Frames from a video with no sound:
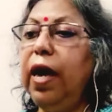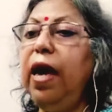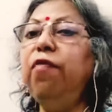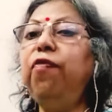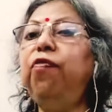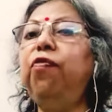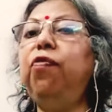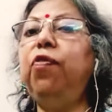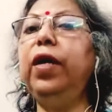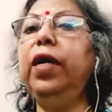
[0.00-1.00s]

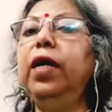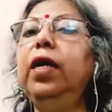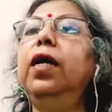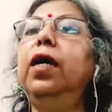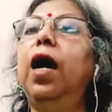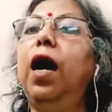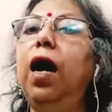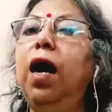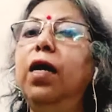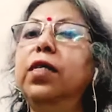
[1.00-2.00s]
every
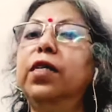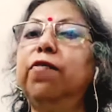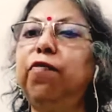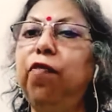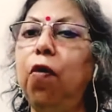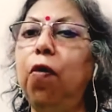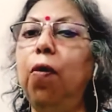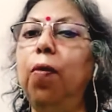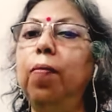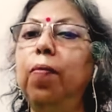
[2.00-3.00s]
art
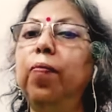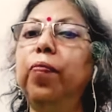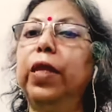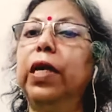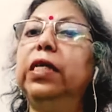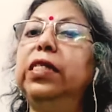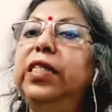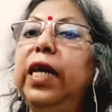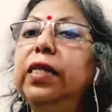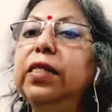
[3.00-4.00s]
form
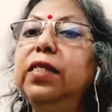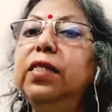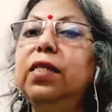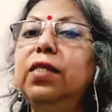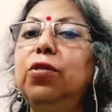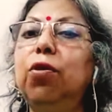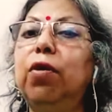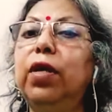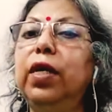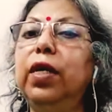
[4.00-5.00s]
tells the
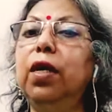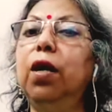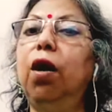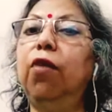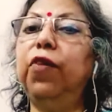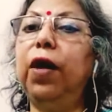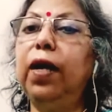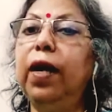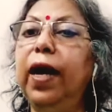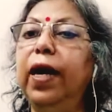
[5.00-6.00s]
story of our
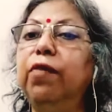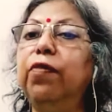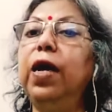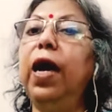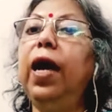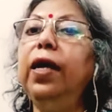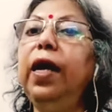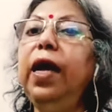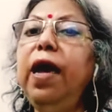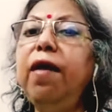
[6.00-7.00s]
life. And
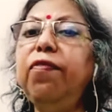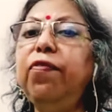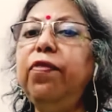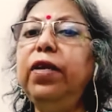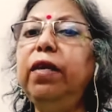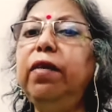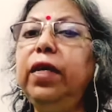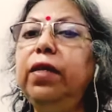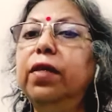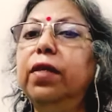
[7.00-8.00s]
every
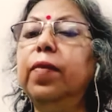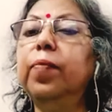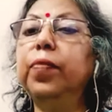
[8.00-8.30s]
reader,